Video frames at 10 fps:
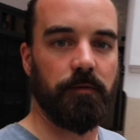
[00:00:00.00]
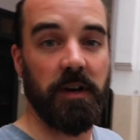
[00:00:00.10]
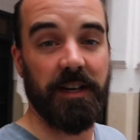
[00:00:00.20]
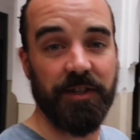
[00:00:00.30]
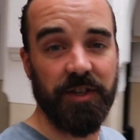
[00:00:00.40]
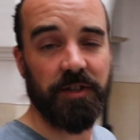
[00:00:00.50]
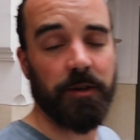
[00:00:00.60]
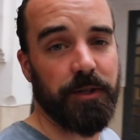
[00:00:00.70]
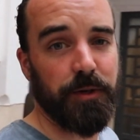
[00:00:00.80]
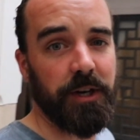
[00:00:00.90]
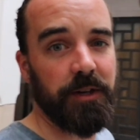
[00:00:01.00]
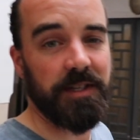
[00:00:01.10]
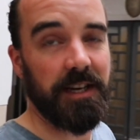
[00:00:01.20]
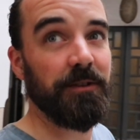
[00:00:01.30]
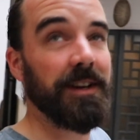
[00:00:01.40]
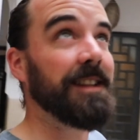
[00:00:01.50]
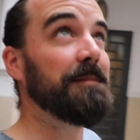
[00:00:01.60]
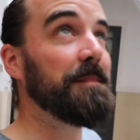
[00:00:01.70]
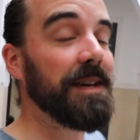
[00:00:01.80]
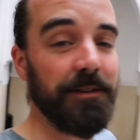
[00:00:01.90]
Right, just got to a hotel in the
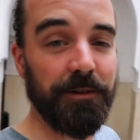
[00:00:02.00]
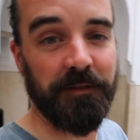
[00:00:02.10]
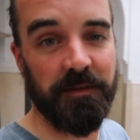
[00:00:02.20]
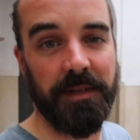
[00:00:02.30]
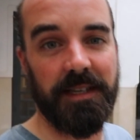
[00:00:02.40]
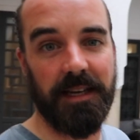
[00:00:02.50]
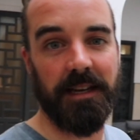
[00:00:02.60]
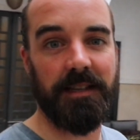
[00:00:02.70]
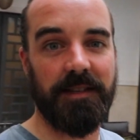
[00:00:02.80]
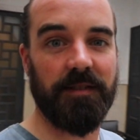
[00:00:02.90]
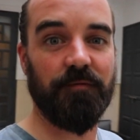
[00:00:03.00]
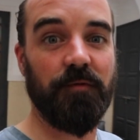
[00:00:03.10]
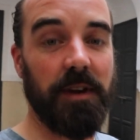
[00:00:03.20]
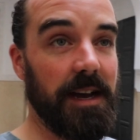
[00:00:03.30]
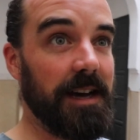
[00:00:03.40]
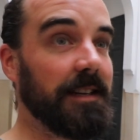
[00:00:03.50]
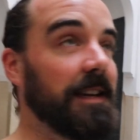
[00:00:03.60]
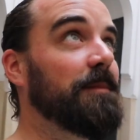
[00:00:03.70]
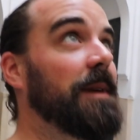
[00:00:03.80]
middle of the Medina. This is the Riad in